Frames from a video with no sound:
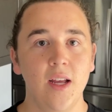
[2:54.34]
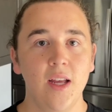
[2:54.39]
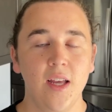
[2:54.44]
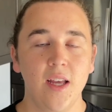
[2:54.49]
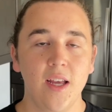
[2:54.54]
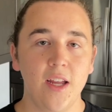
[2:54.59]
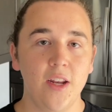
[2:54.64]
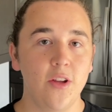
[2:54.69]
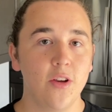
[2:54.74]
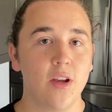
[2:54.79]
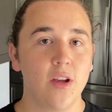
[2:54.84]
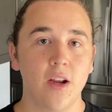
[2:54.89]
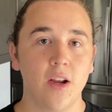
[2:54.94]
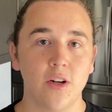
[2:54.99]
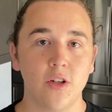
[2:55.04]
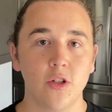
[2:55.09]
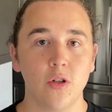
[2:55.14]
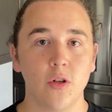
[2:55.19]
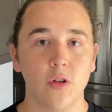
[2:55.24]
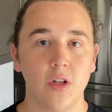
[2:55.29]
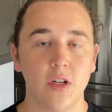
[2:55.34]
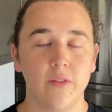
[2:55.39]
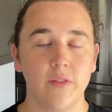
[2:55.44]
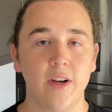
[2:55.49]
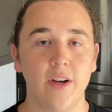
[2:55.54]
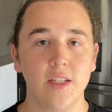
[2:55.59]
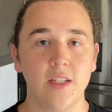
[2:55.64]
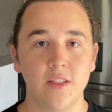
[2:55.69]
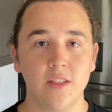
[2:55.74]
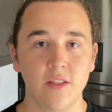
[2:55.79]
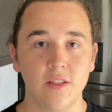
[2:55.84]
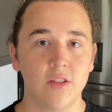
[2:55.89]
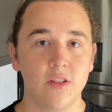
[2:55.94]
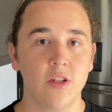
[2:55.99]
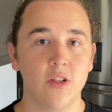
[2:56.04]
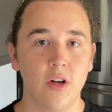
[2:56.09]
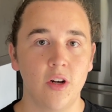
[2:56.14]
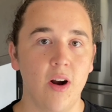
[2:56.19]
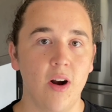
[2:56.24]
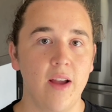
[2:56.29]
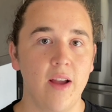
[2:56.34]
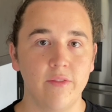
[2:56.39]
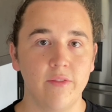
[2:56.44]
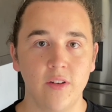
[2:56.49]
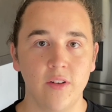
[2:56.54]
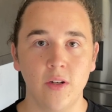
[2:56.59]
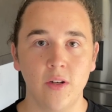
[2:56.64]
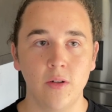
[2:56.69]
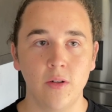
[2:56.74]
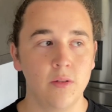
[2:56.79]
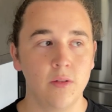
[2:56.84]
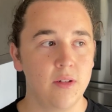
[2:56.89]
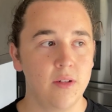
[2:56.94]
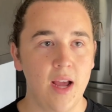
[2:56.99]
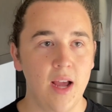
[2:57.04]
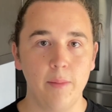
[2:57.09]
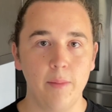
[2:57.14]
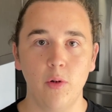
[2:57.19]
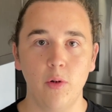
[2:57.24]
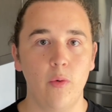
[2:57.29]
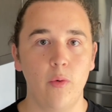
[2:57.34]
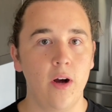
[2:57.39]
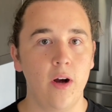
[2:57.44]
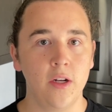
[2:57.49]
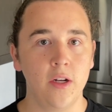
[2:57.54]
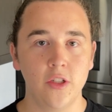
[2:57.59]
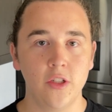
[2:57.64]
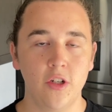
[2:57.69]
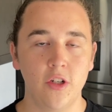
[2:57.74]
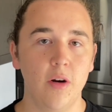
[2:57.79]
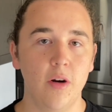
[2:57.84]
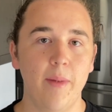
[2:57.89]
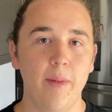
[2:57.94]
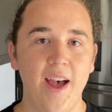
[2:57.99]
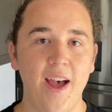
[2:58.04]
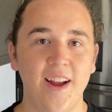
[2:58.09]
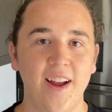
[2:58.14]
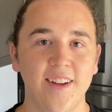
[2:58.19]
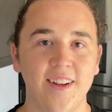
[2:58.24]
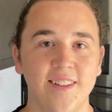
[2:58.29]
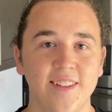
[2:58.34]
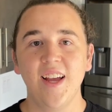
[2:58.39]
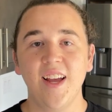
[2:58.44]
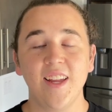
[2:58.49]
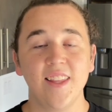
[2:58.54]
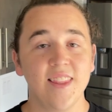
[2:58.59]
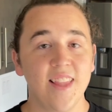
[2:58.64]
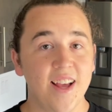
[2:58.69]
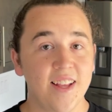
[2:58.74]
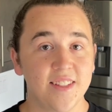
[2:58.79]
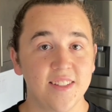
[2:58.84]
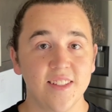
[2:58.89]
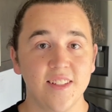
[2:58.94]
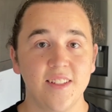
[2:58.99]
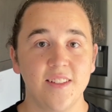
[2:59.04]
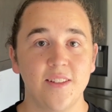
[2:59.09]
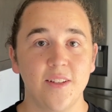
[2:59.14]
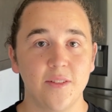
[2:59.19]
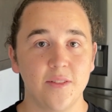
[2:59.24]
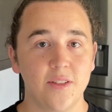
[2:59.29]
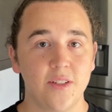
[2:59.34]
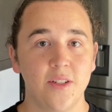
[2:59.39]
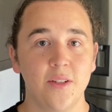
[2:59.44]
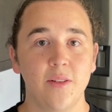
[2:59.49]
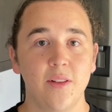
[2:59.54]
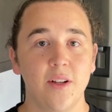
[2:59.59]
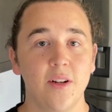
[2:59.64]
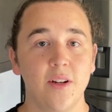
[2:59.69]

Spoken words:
and you can control your devices through your iPhone, Apple Watch, or your Mac. And lastly, those 2 little